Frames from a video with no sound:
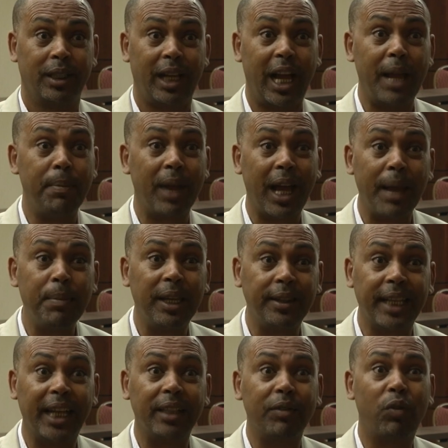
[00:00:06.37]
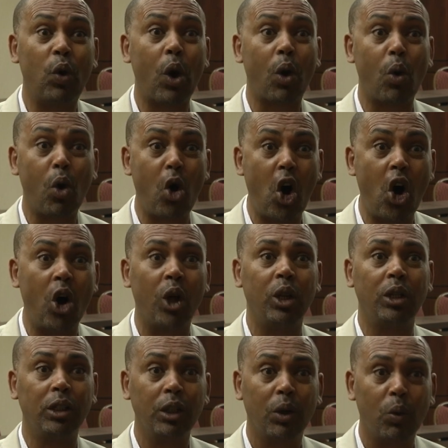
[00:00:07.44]
I mean that, for
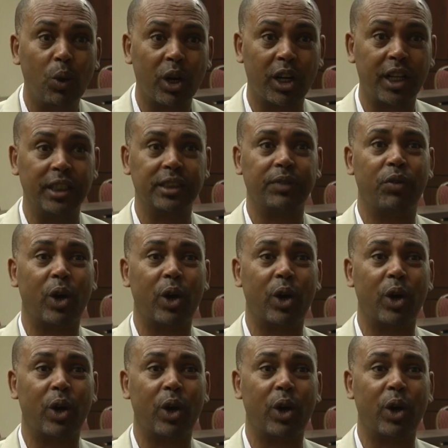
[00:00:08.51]
all workers,